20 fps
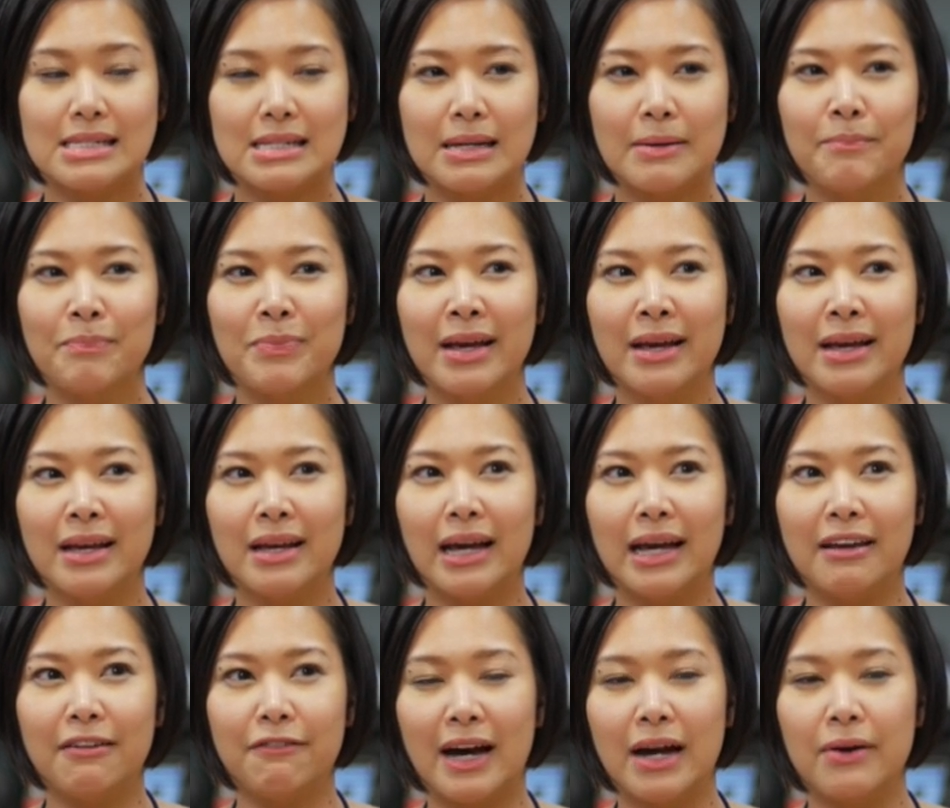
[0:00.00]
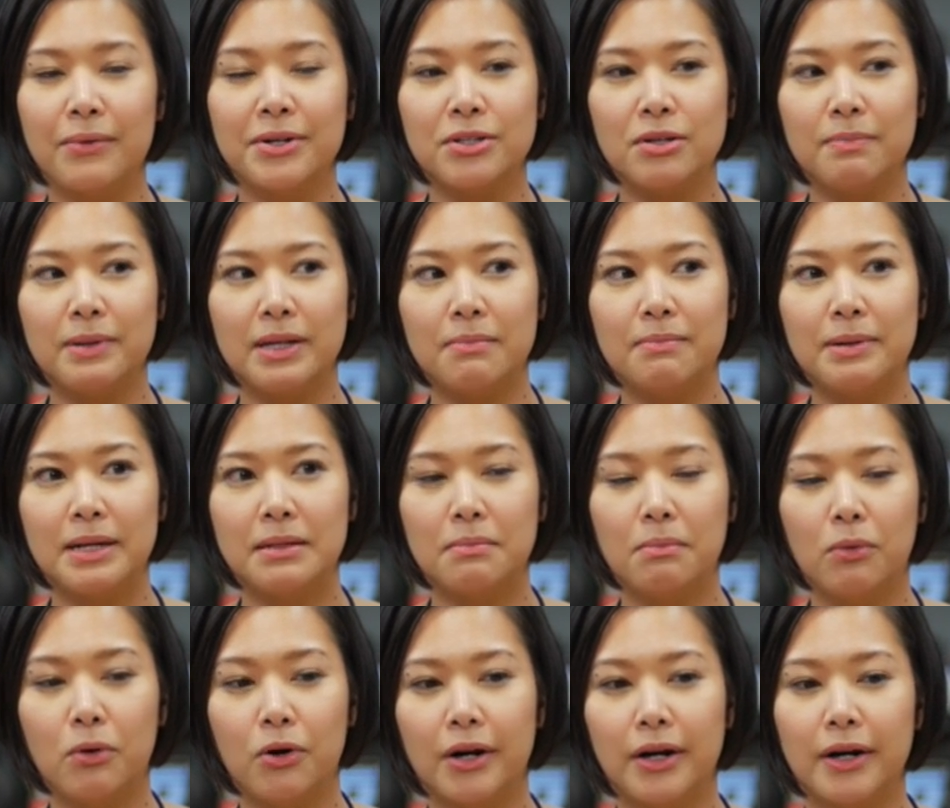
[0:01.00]
Absolutely if I were to be a bit
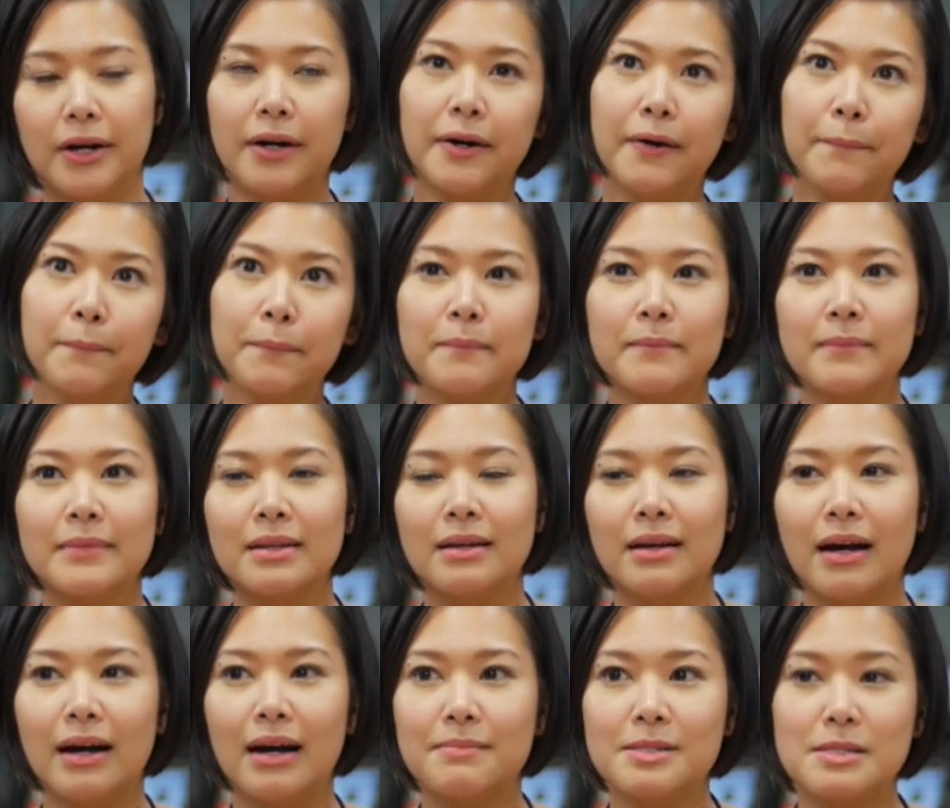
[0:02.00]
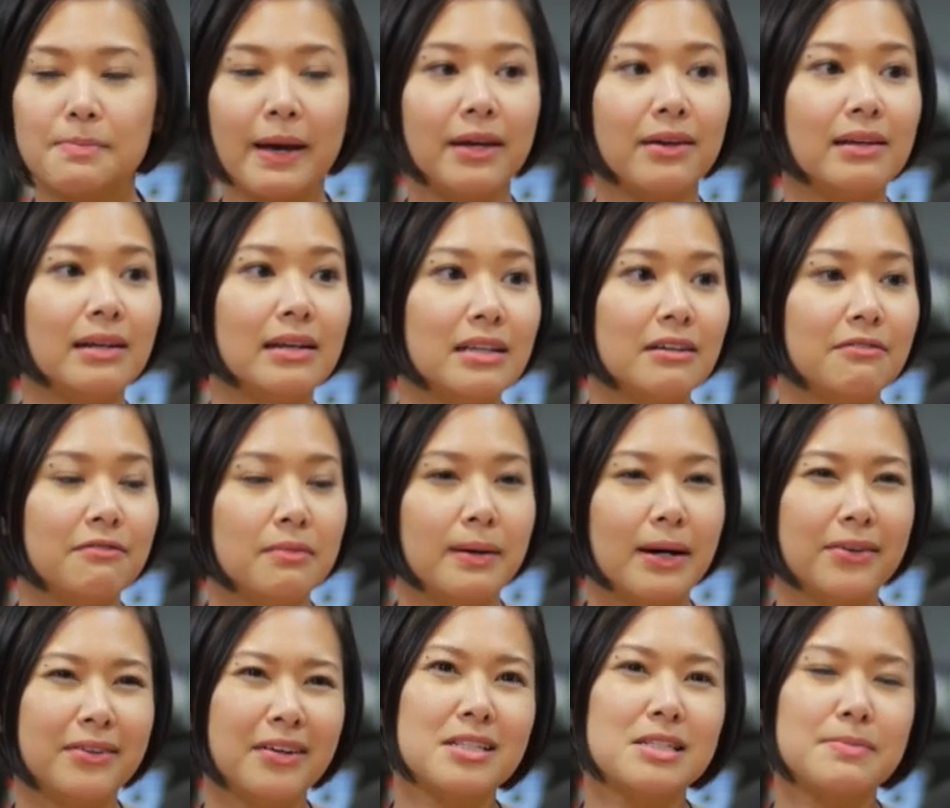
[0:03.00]
more um, speculative about,
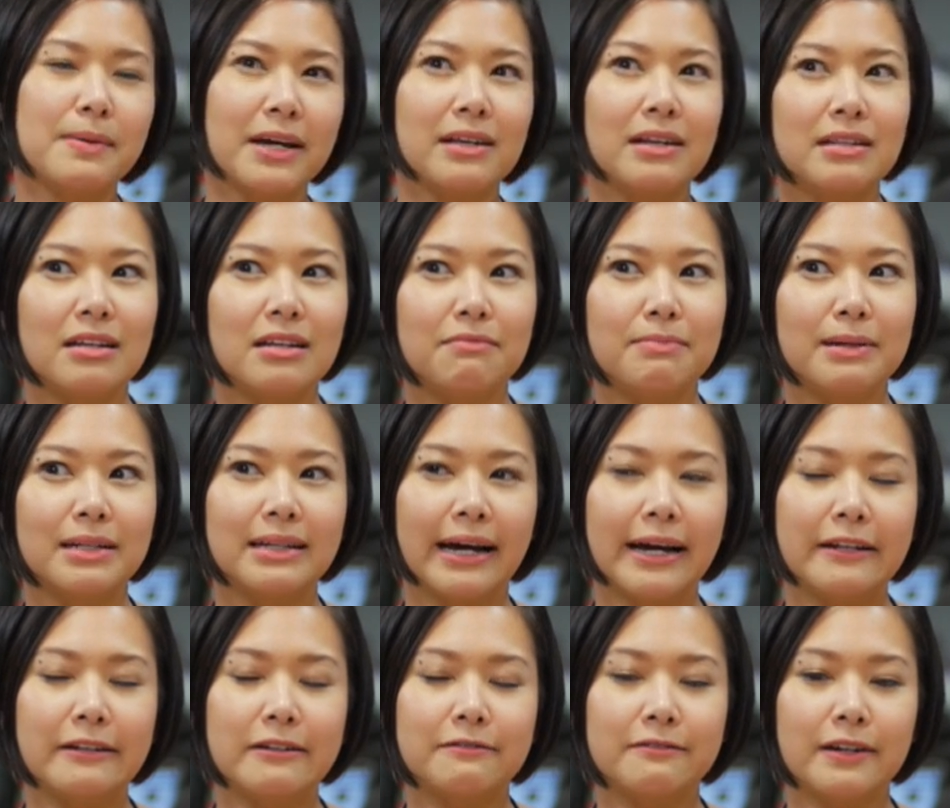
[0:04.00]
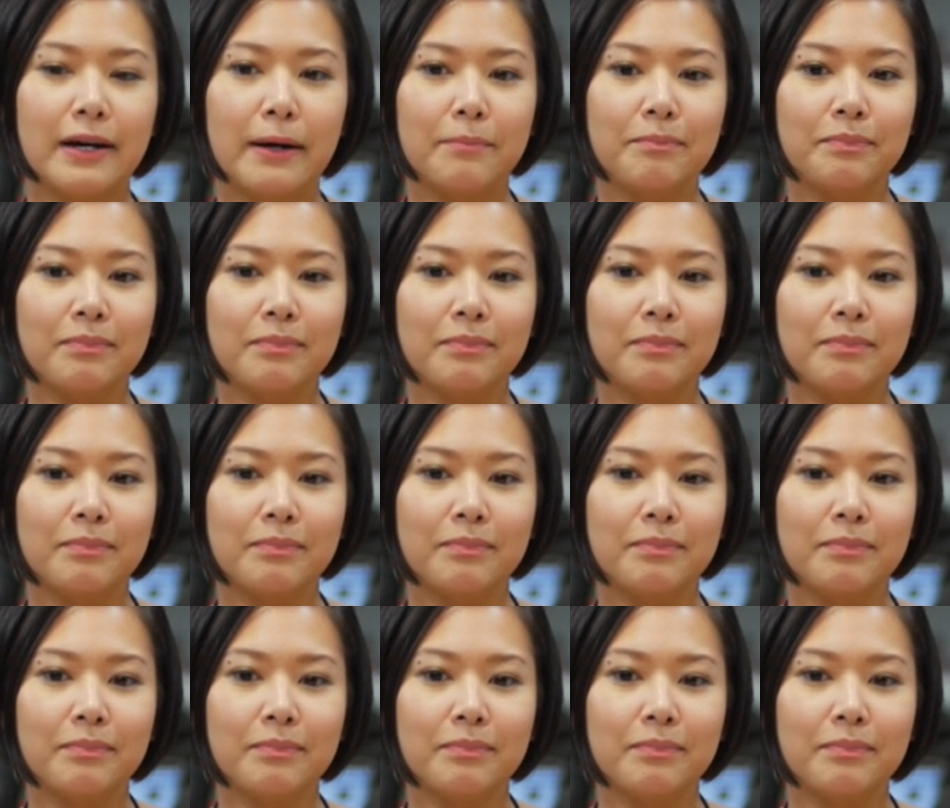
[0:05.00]
not speculative, kind of, um,